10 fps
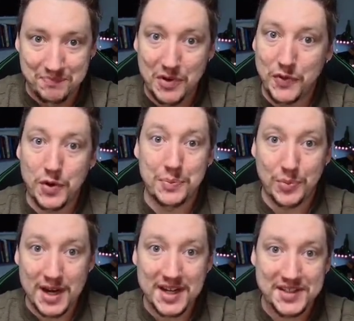Before it
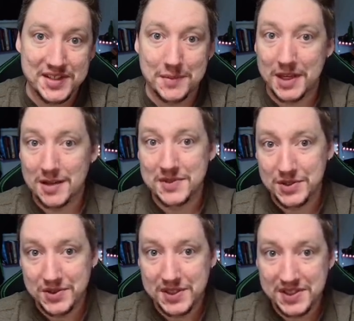breaks and becomes
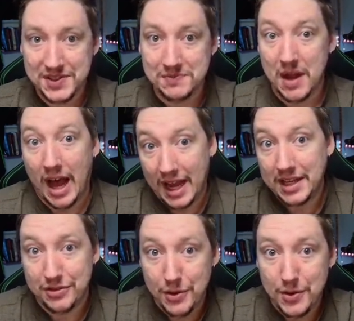useless, I
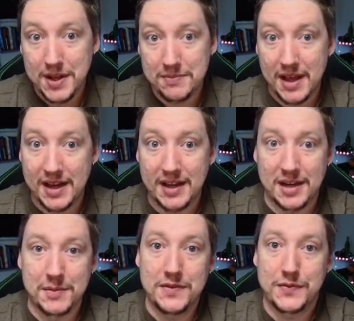can throw it at an
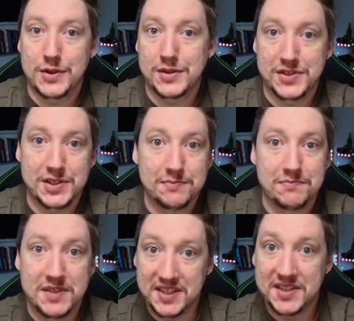enemy for some
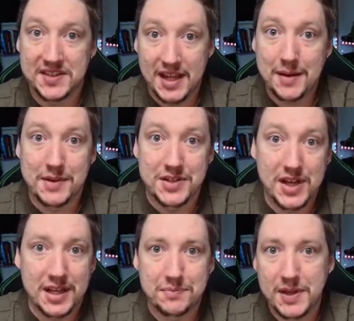decent damage
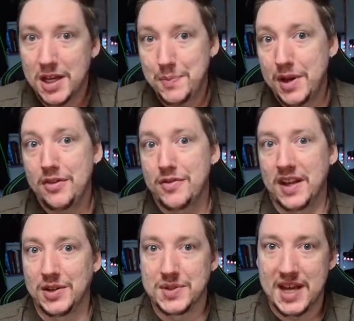and pick up another
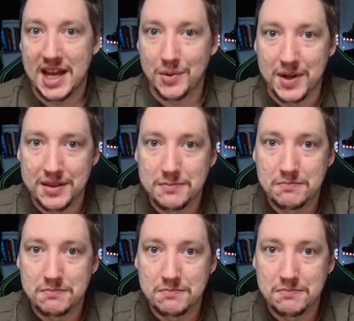thing to attack with,